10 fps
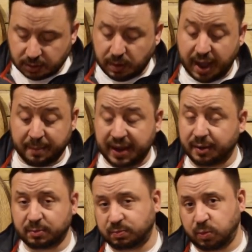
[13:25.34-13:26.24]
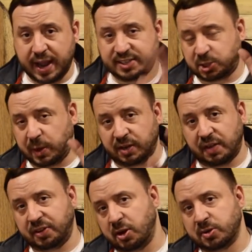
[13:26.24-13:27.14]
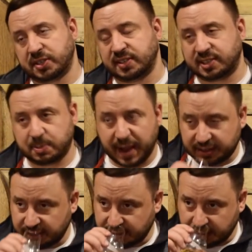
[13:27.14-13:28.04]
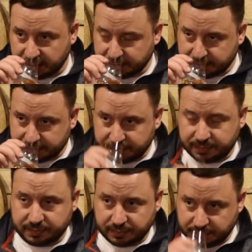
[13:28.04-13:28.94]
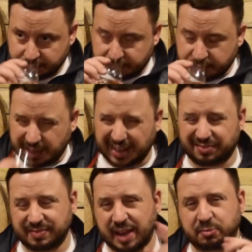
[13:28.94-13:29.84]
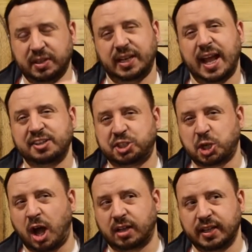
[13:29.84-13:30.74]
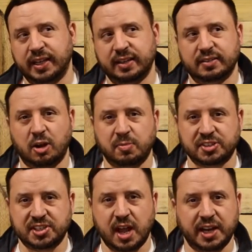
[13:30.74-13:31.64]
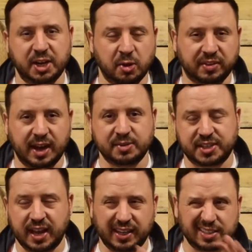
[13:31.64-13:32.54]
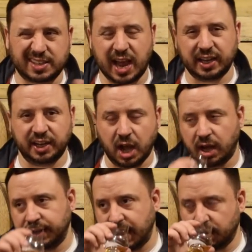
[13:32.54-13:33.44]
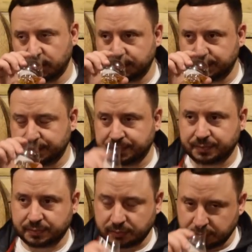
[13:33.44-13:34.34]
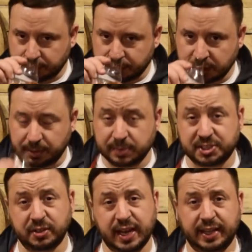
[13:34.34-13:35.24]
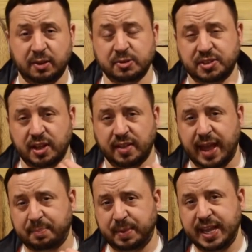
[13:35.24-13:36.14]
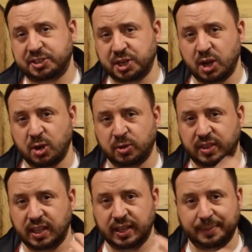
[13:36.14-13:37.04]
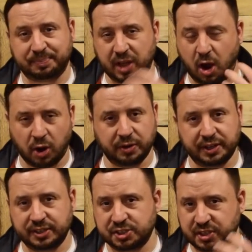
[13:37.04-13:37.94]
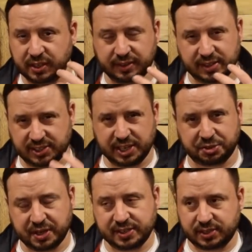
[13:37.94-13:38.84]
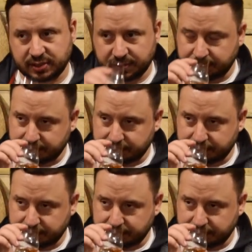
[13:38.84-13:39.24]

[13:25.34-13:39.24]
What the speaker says: Wow, it made it way sweeter on the nose as expected. That really nice chocolate, almost nutty note that I was getting is kind of gone now. But I'm still getting that peach note, the orange, the citrus.